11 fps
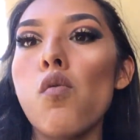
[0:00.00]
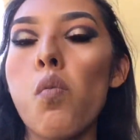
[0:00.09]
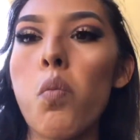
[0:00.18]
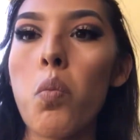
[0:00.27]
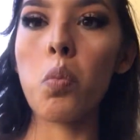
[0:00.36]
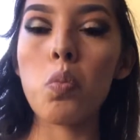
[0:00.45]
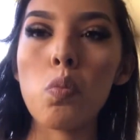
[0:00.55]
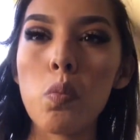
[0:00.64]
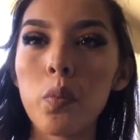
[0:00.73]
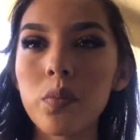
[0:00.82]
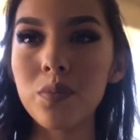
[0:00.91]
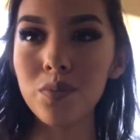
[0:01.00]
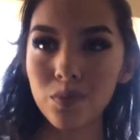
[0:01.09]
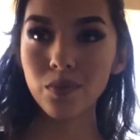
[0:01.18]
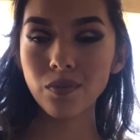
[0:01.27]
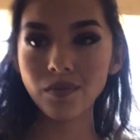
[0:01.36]

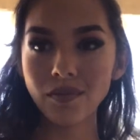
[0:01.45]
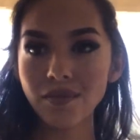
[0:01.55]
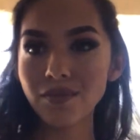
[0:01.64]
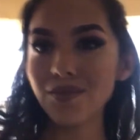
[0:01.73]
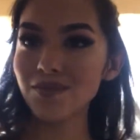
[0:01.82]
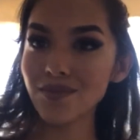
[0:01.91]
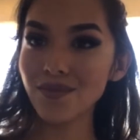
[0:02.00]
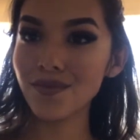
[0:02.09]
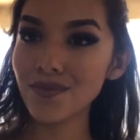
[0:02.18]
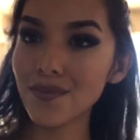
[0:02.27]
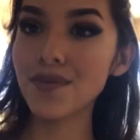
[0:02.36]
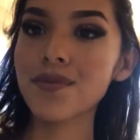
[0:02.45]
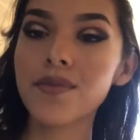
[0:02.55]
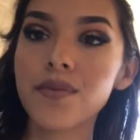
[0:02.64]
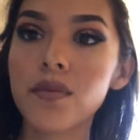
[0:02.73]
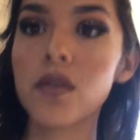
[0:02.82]
Nothing is said.